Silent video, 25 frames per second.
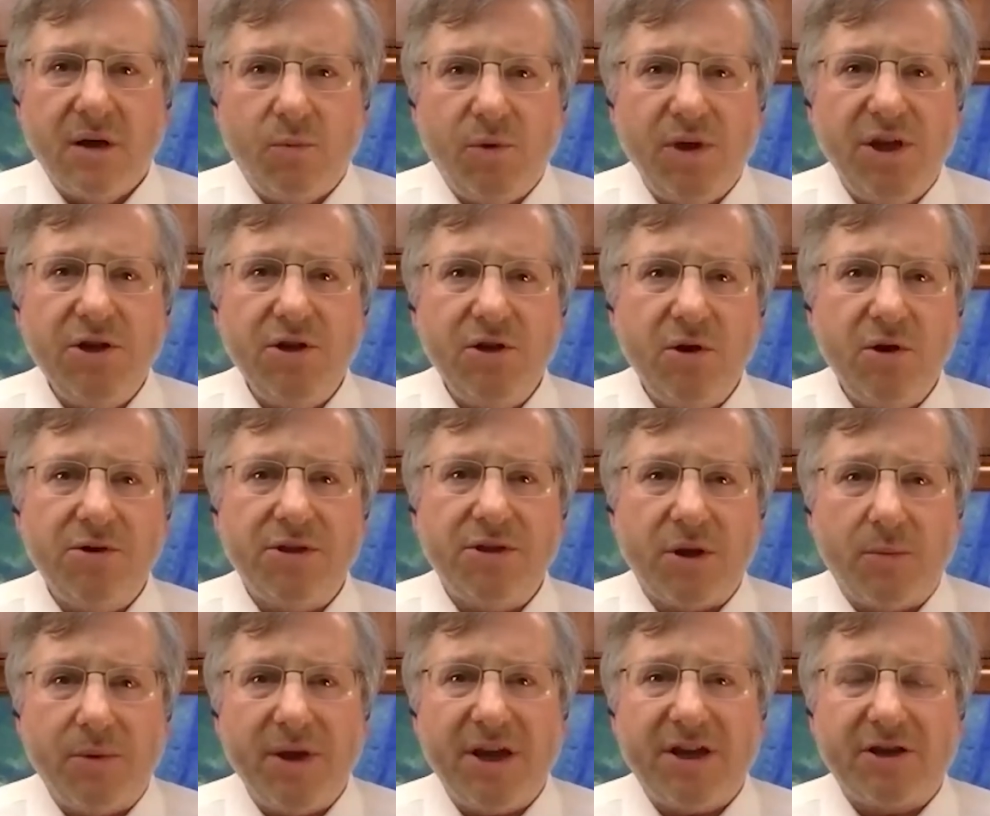we knew
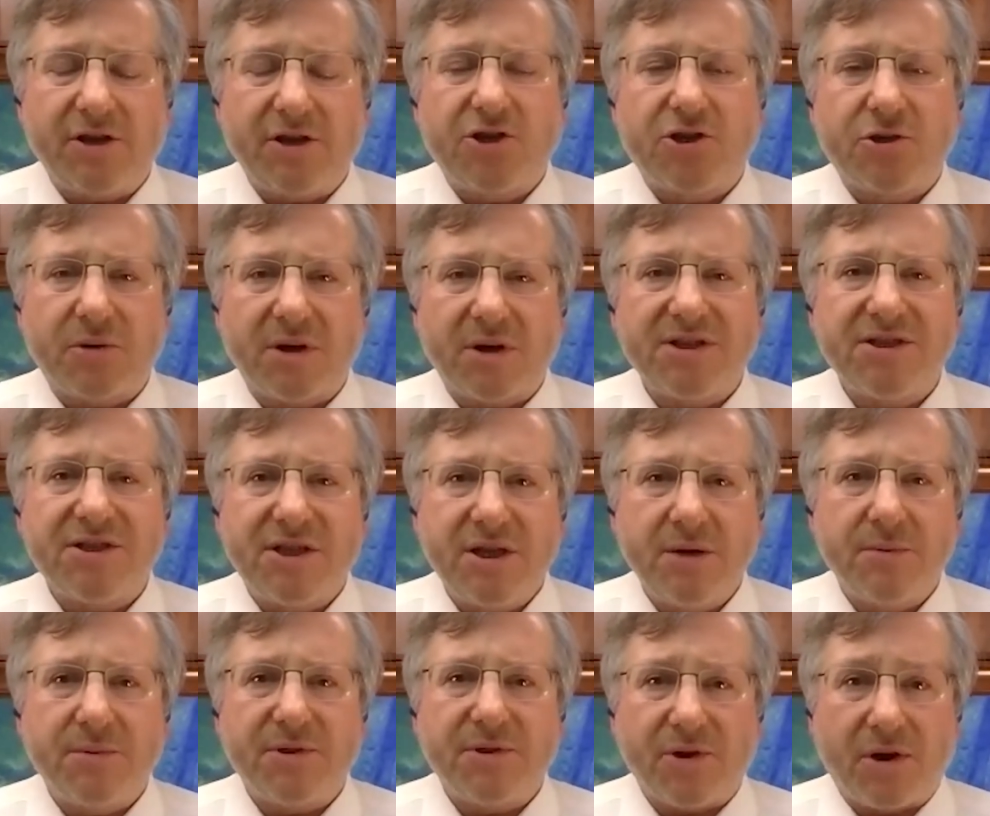that we could
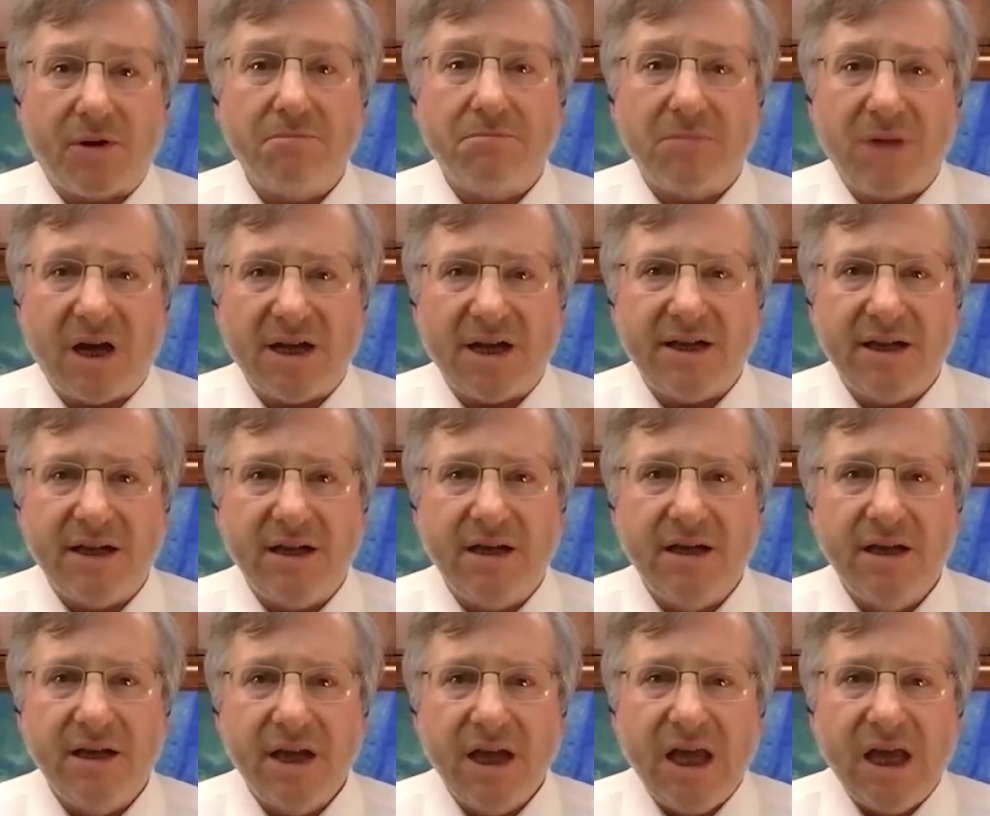trust you with our
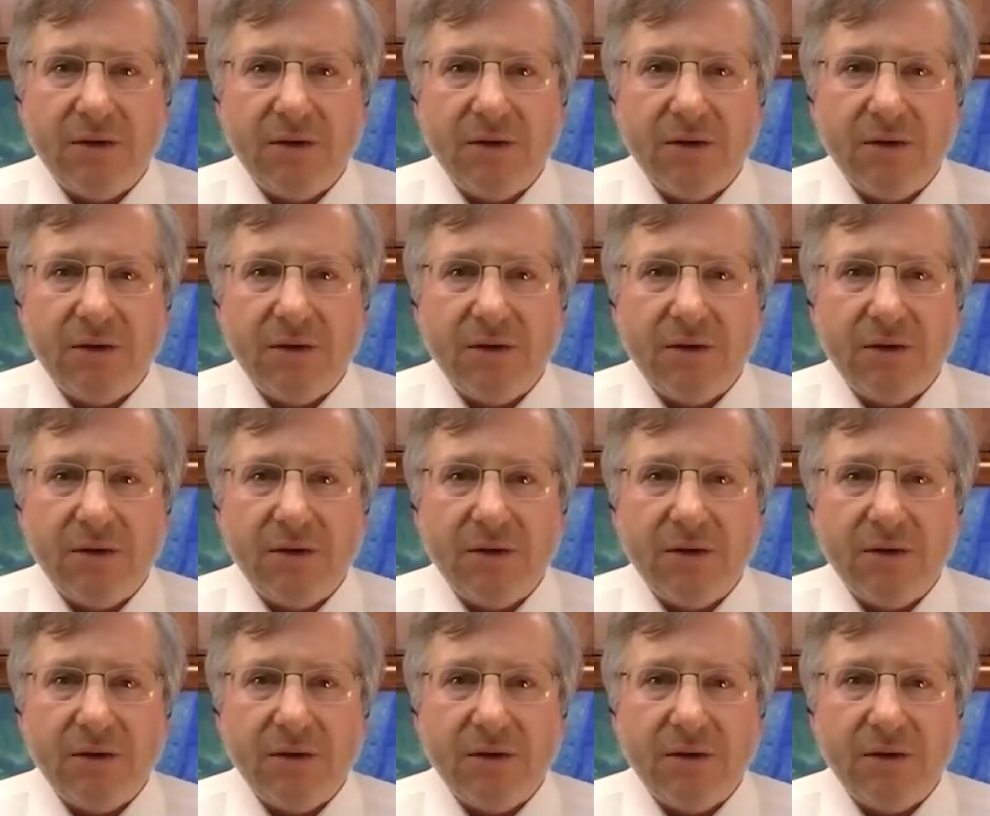money